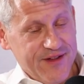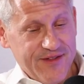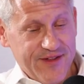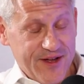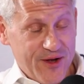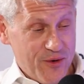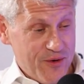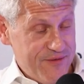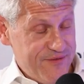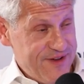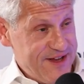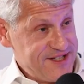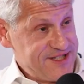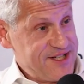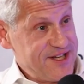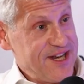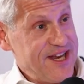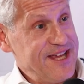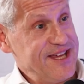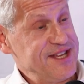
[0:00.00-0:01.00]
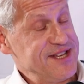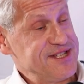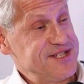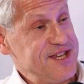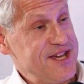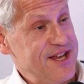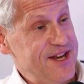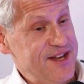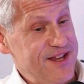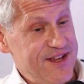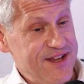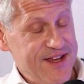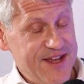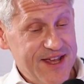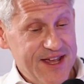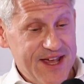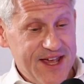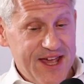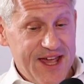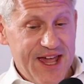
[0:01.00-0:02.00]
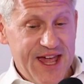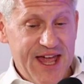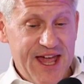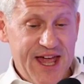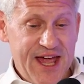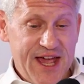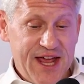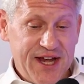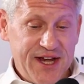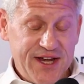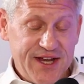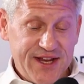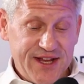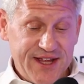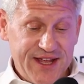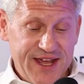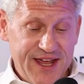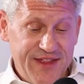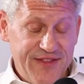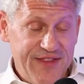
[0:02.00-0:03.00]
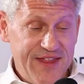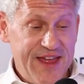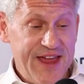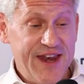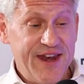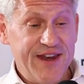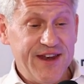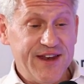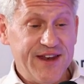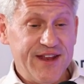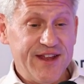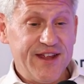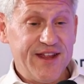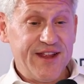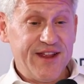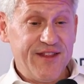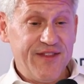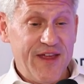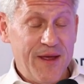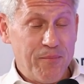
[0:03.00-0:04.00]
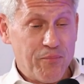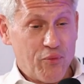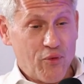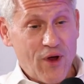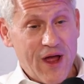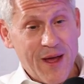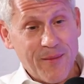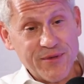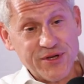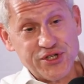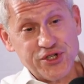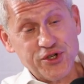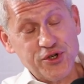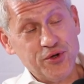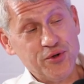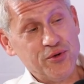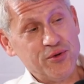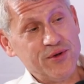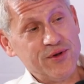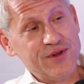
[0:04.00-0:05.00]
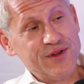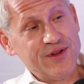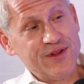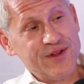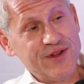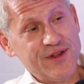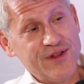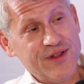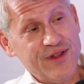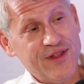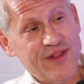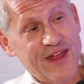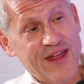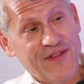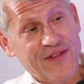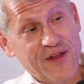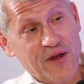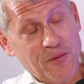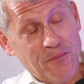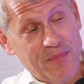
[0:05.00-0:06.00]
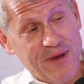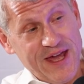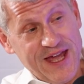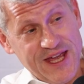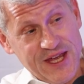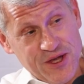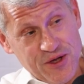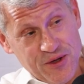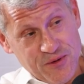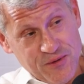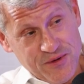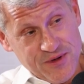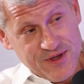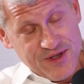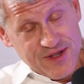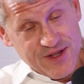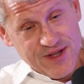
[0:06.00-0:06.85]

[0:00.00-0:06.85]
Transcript: They go invest it, like you said. And then they promise you that they'll pay you,